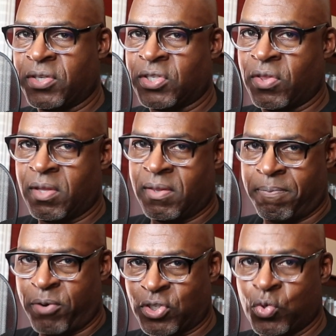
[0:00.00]
So the
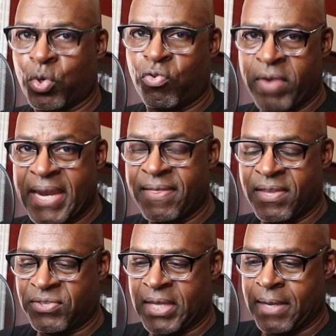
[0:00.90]
person who created
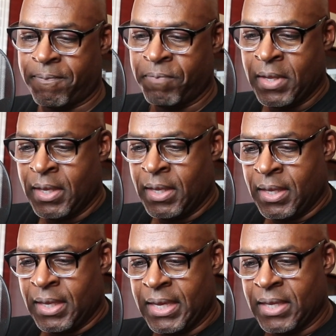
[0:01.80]
this thing
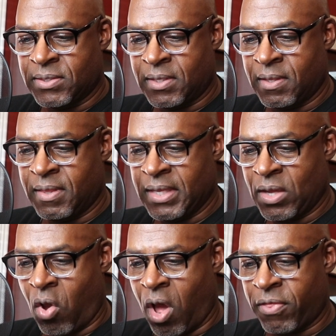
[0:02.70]
is the
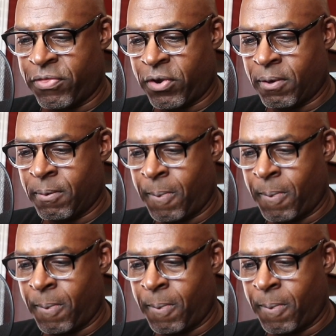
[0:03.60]
author.